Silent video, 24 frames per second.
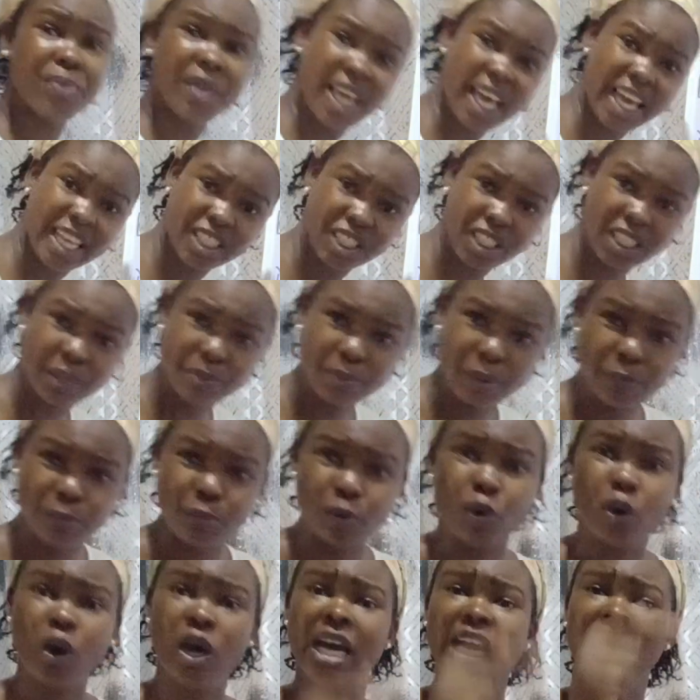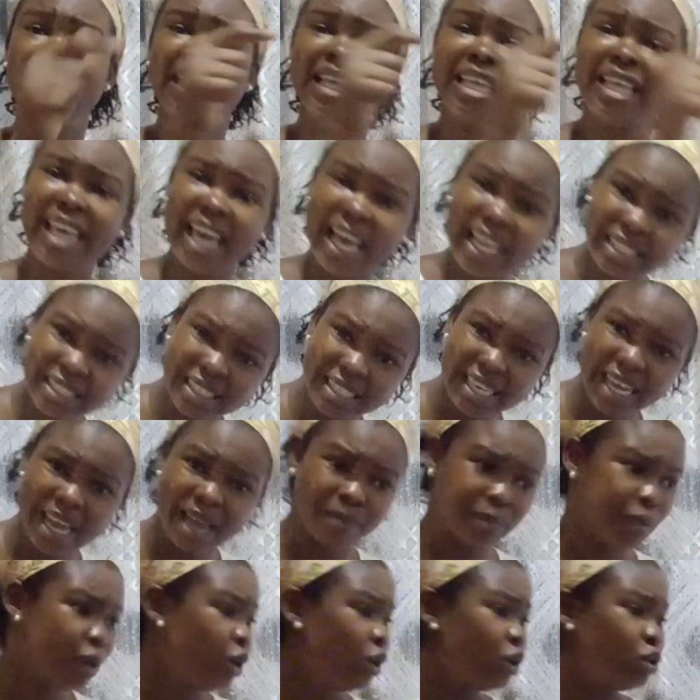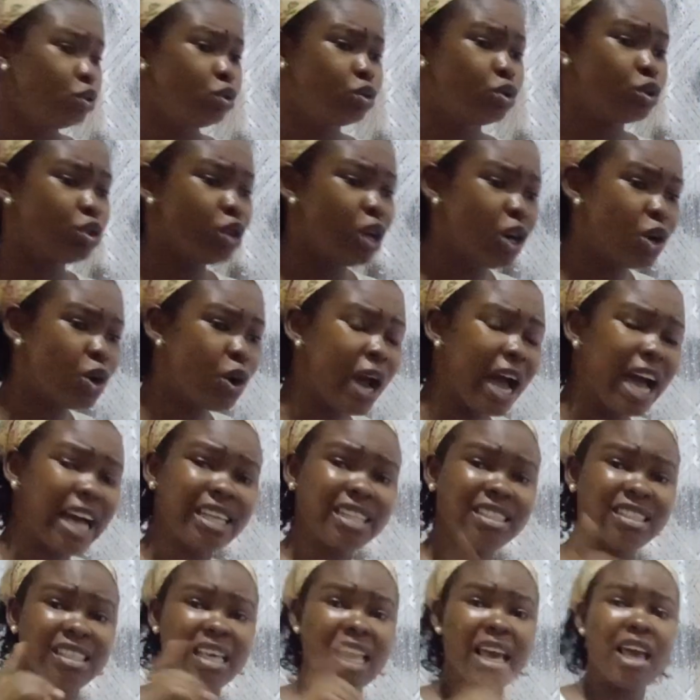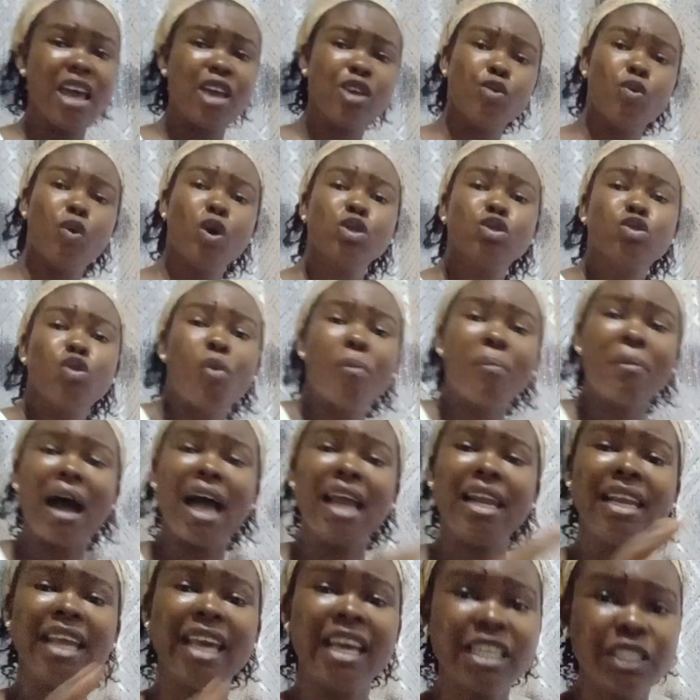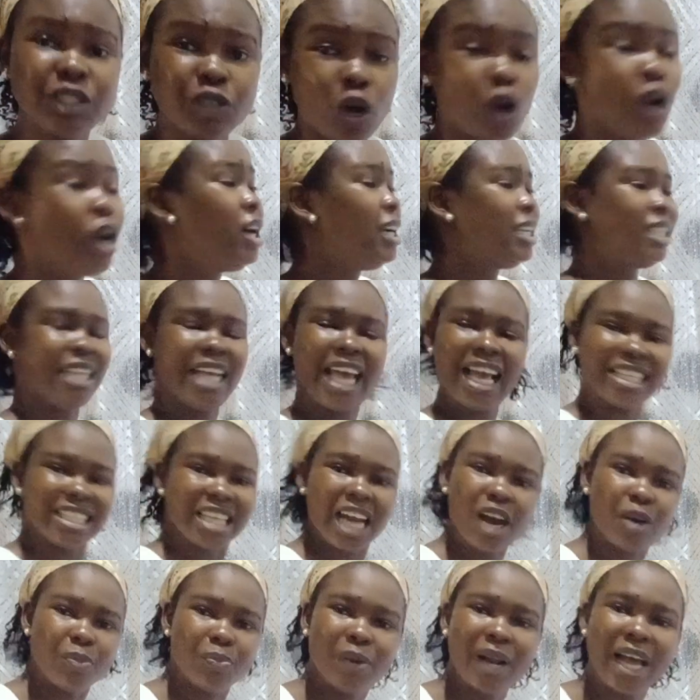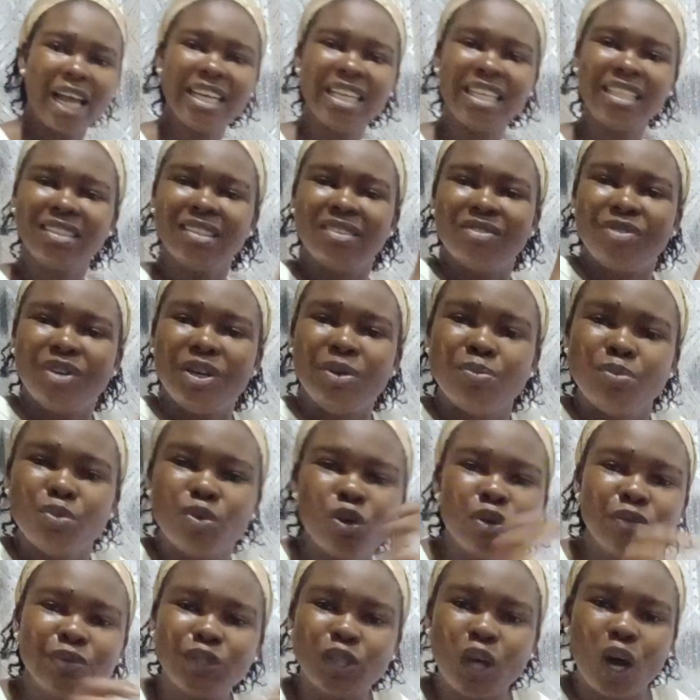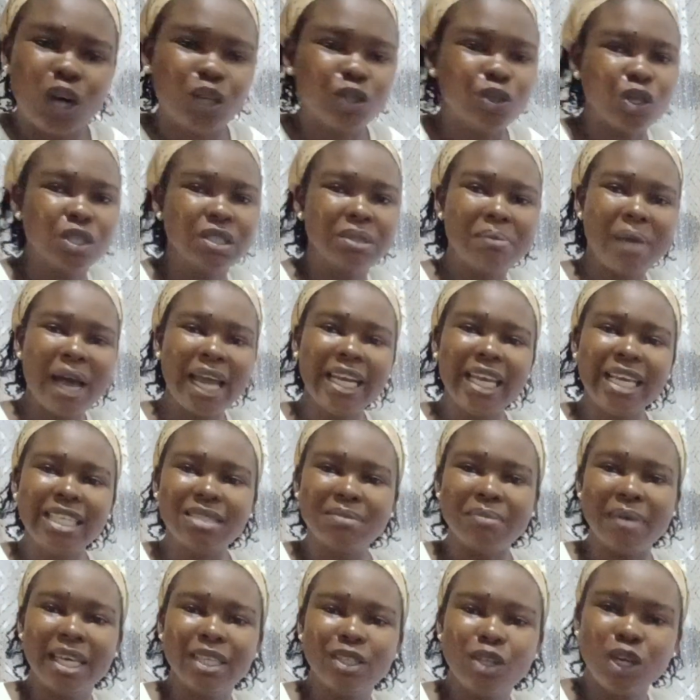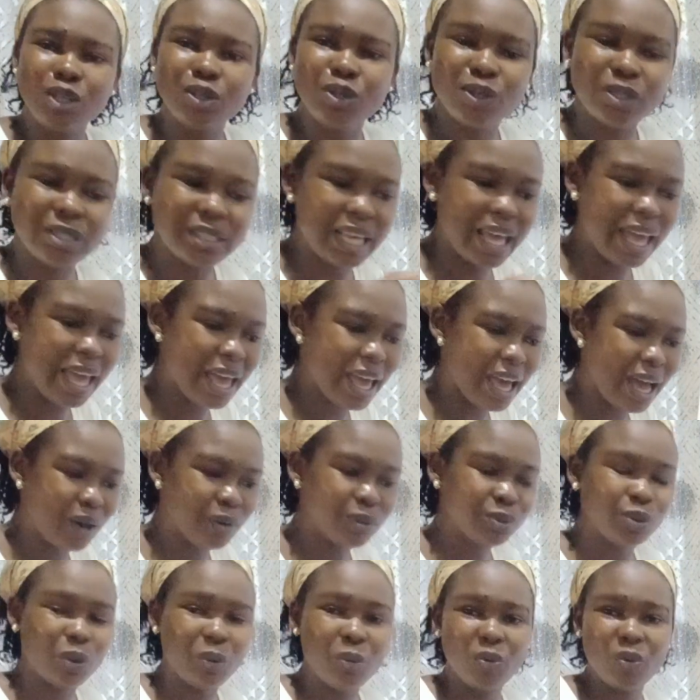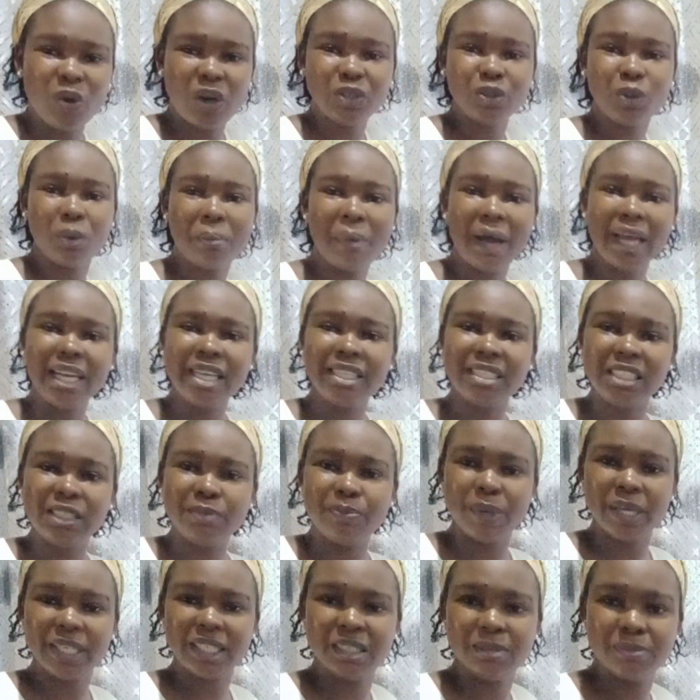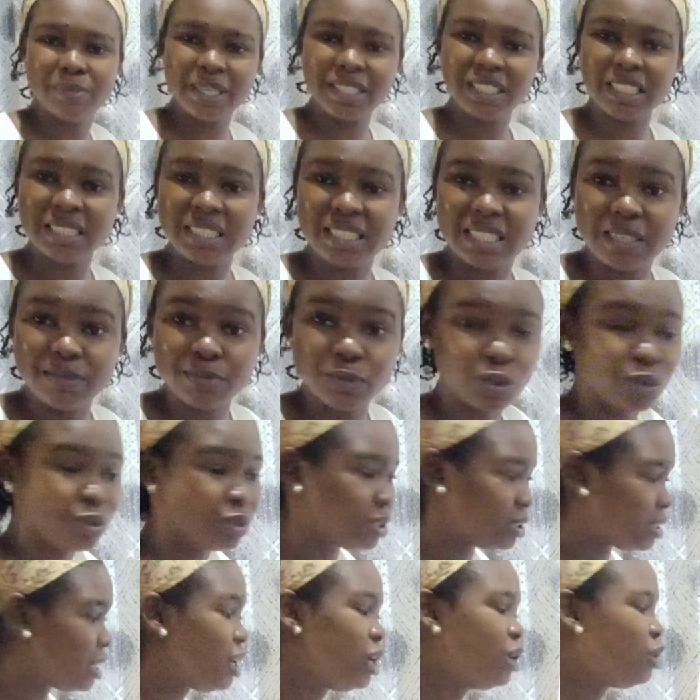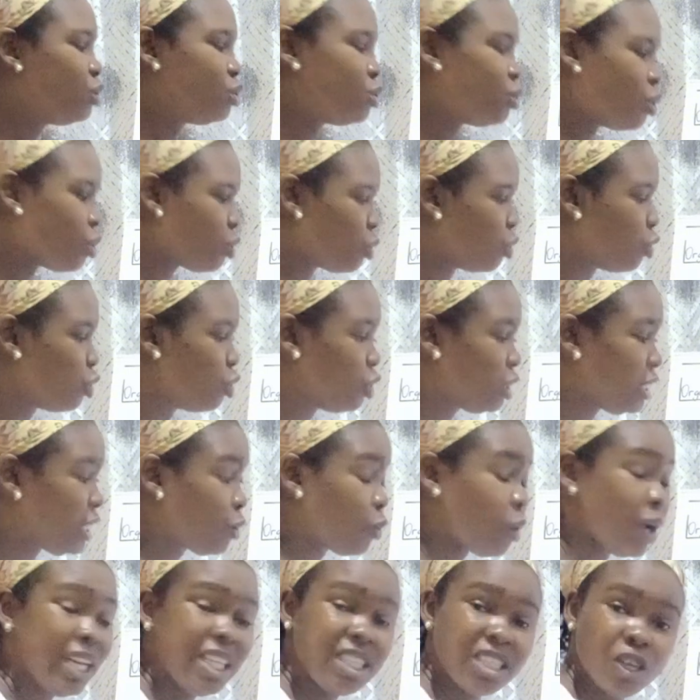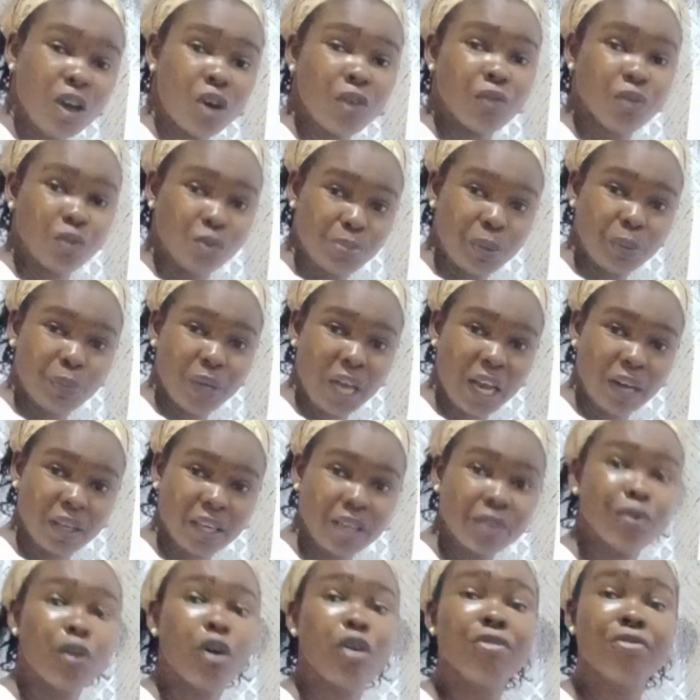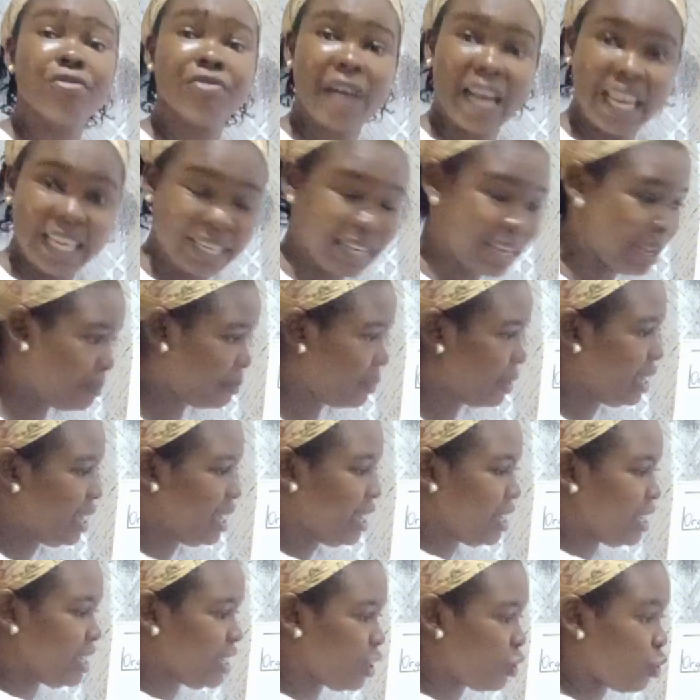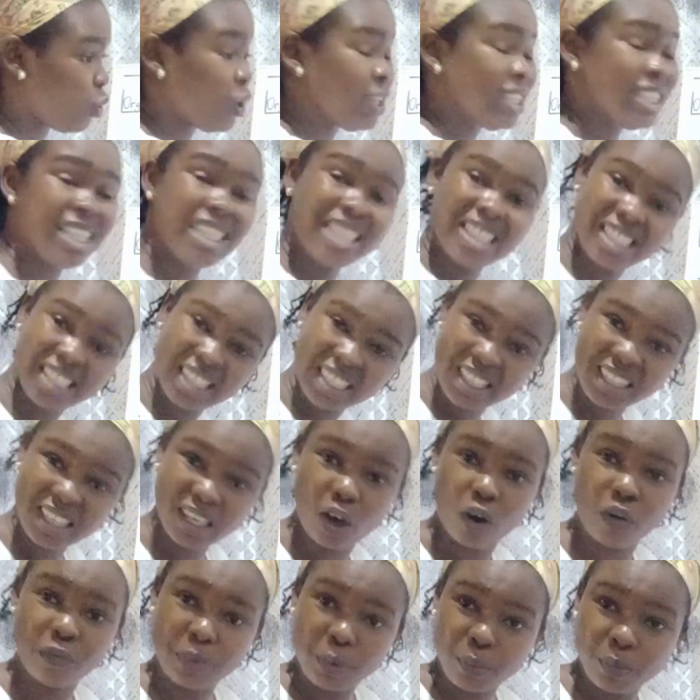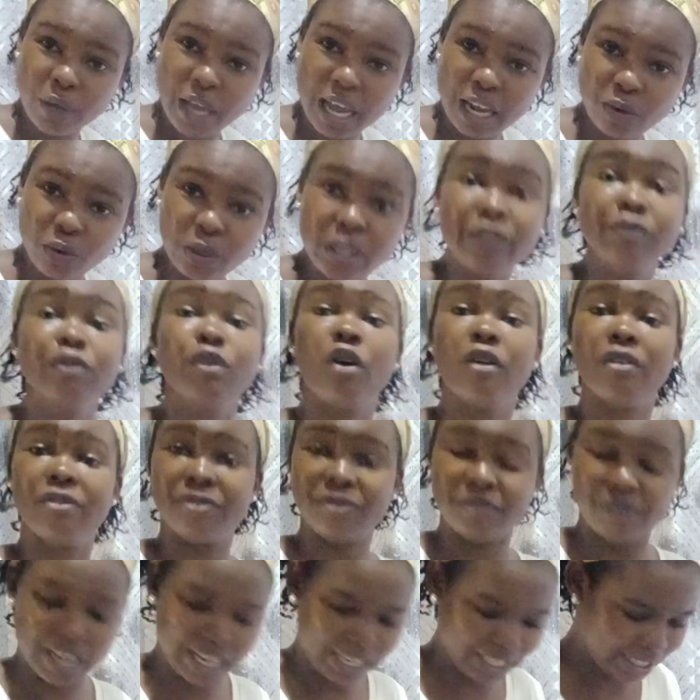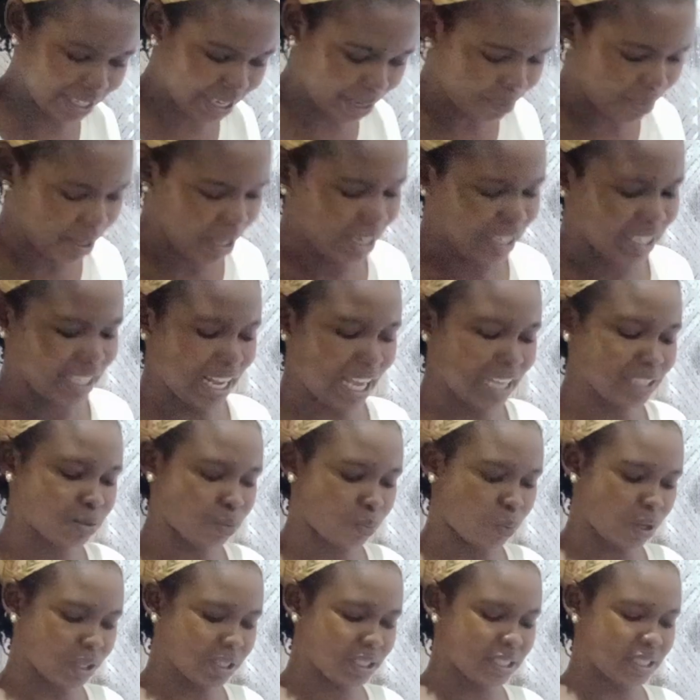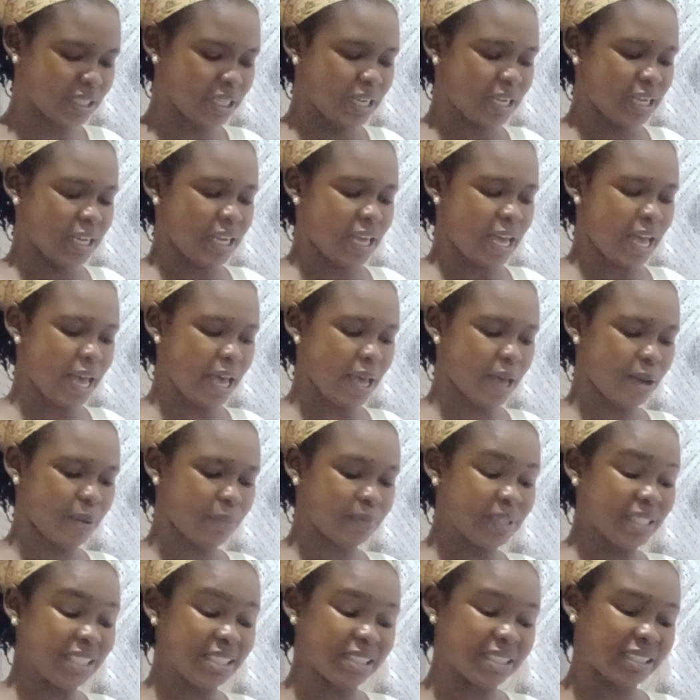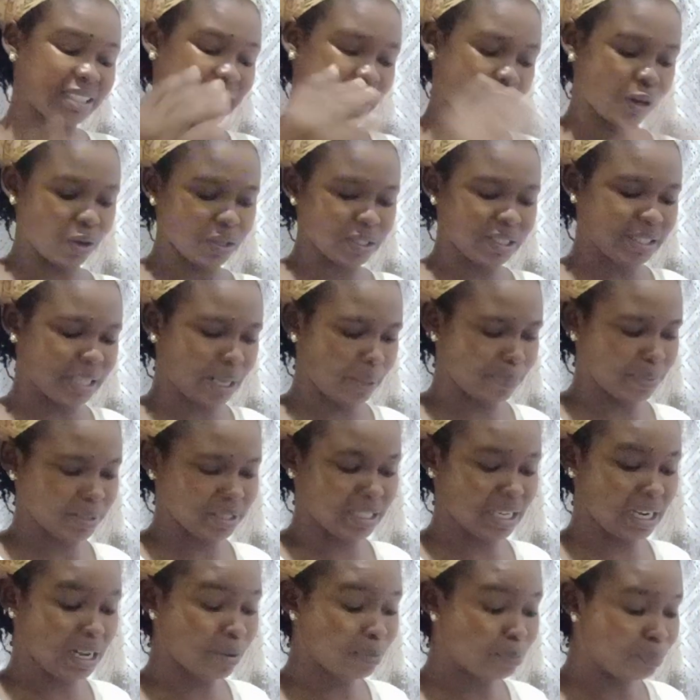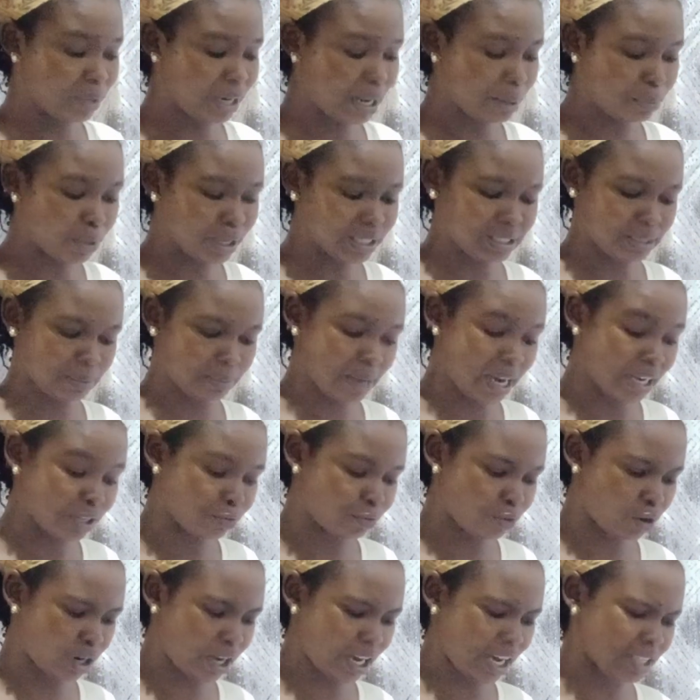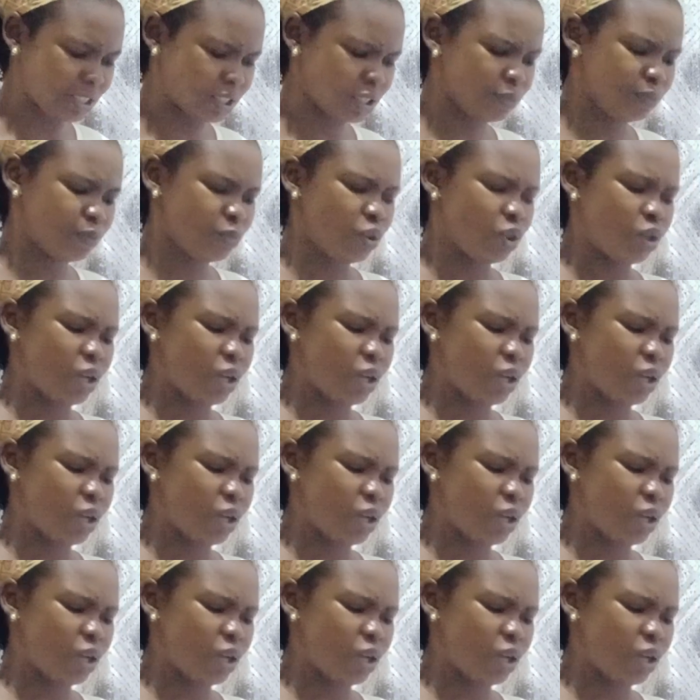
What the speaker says: PhD people, get them. Do not go and say you want to manage, or HR planning removes all those management, all those I want to manage this person seems good. No, the quality of people you are looking for, find them. The quantity of people you are looking for, find them. That's what the second step is, labor demand forecast.